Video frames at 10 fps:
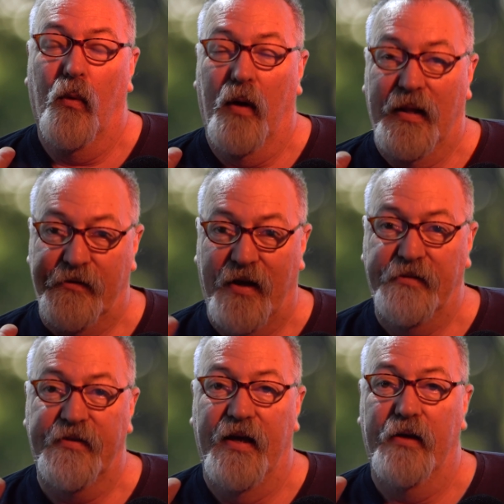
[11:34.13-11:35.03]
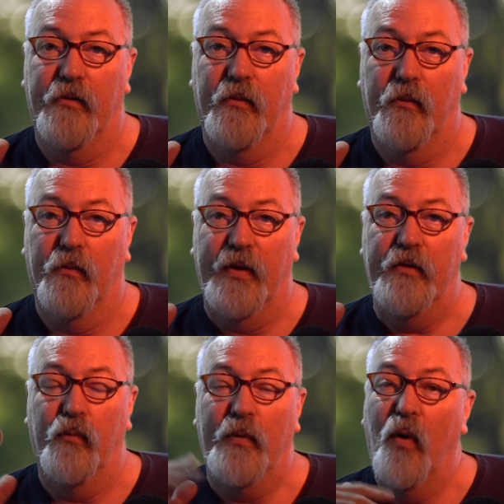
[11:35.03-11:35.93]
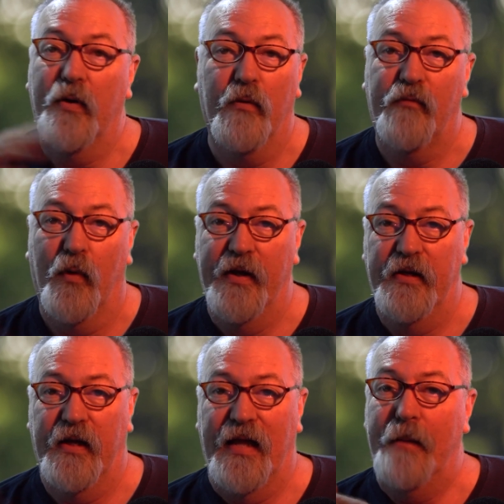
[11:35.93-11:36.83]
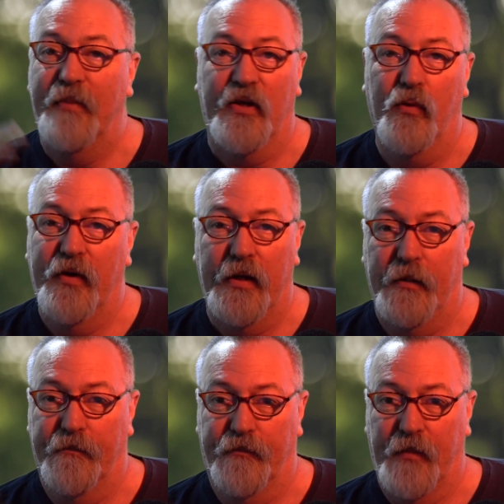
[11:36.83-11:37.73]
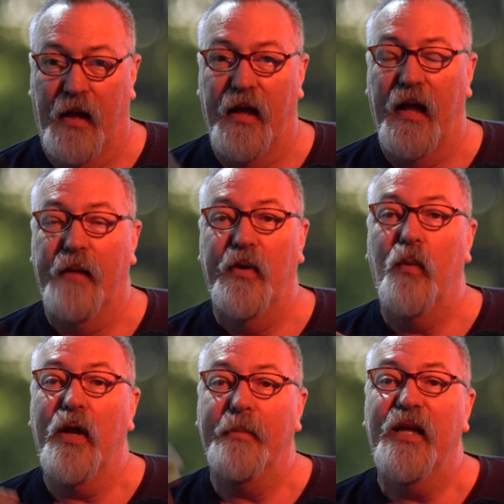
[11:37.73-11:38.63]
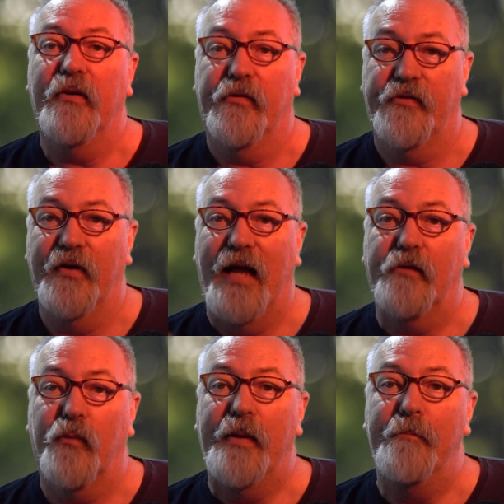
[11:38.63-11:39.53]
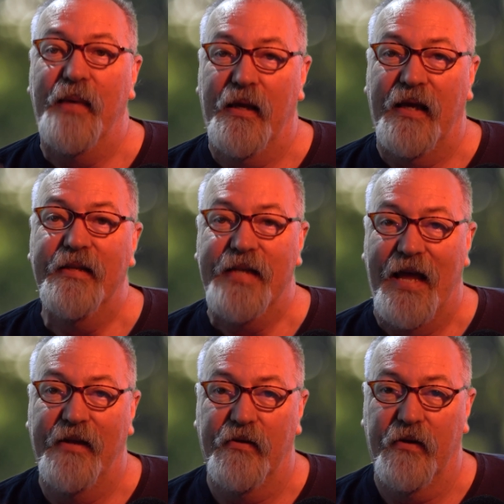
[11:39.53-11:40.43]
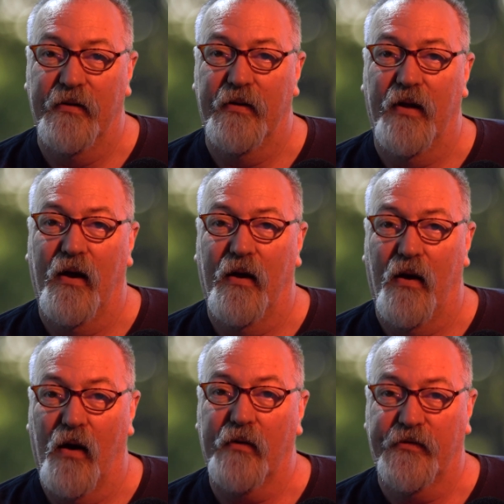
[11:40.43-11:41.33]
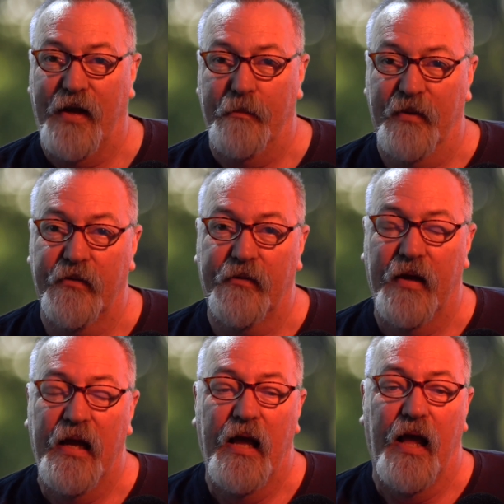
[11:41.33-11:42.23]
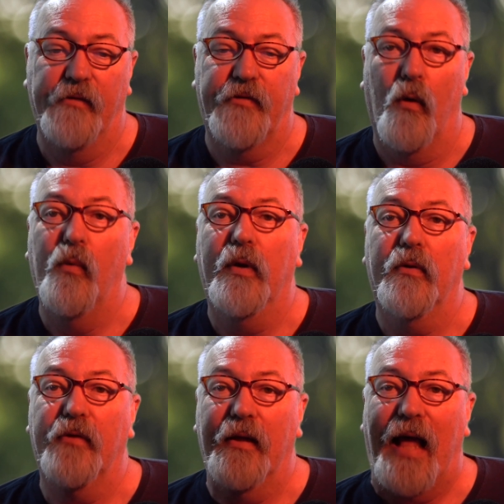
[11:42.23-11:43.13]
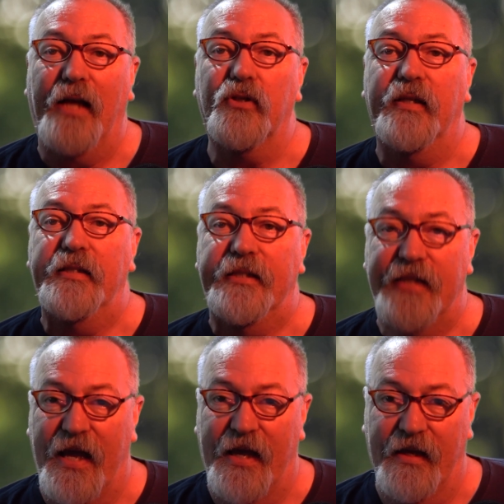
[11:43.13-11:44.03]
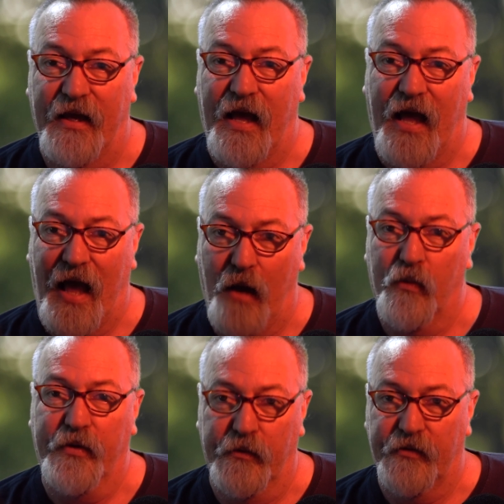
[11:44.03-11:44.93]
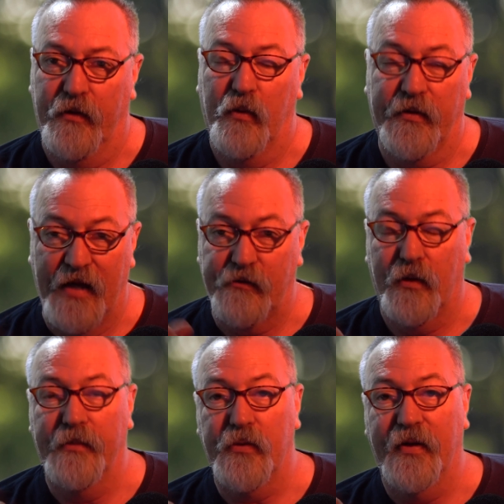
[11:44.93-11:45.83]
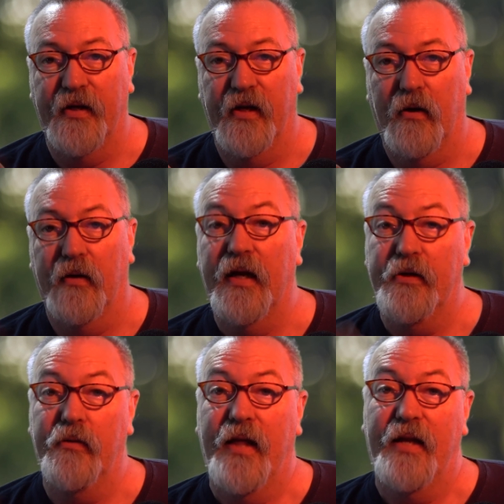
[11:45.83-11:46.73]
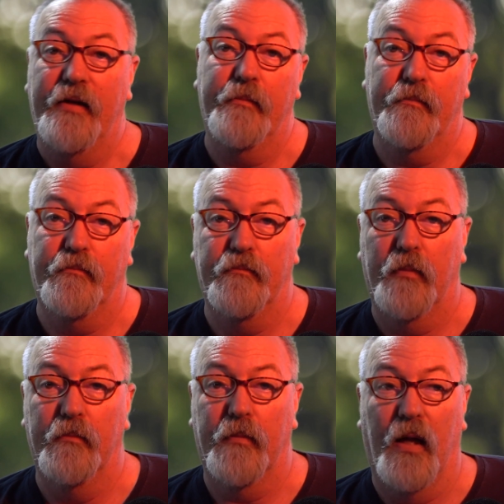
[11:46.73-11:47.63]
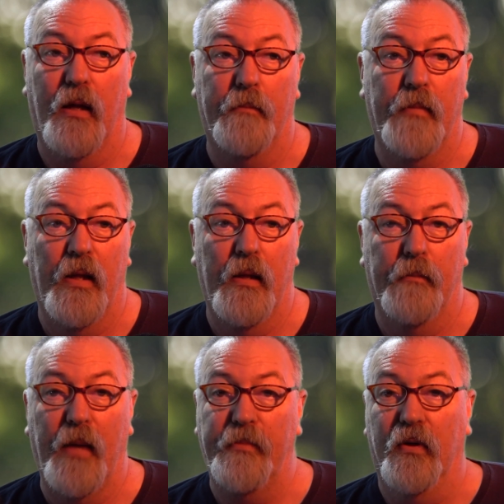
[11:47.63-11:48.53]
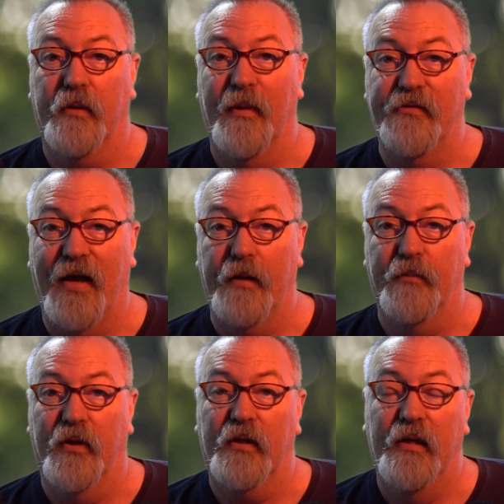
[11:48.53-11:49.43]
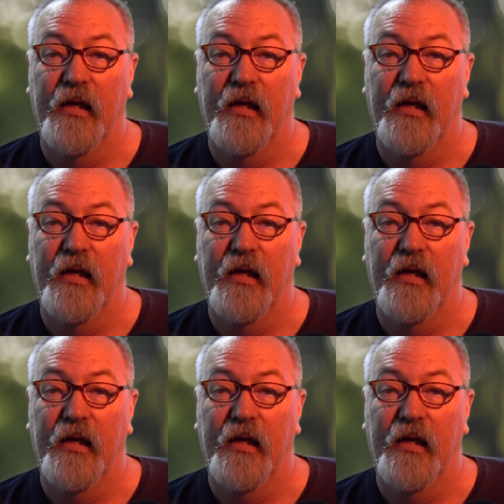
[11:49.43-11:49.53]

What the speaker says: as I said, we want to avoid ambiguity. We want to be understood as we intend our statements. And so we'll actually say how we're using the word, and that's what I'm doing here. And I do that in my second book.